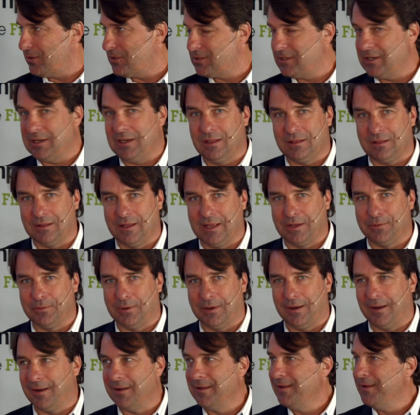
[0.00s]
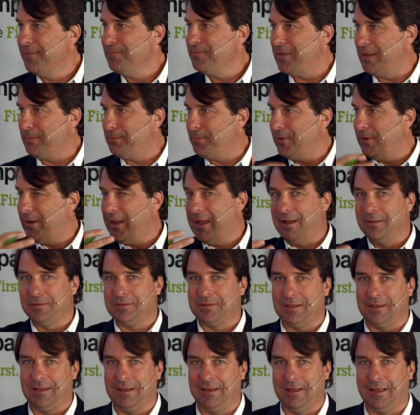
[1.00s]
City thing where they put
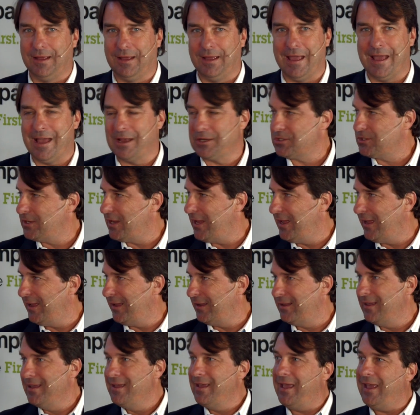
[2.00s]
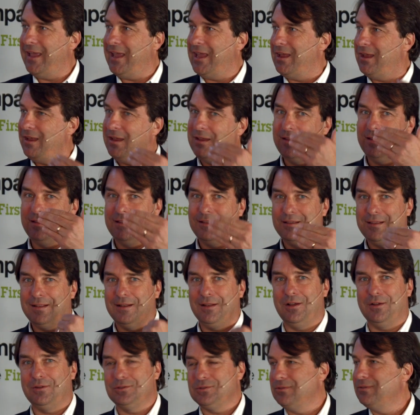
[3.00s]
out the uh, hashtag, hey, you
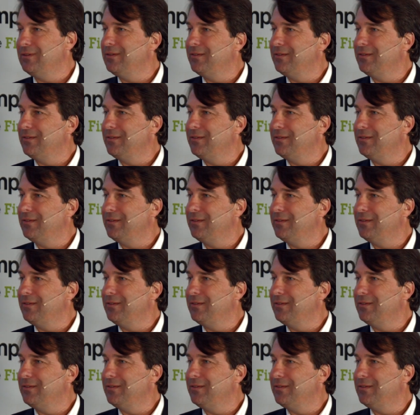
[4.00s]
know,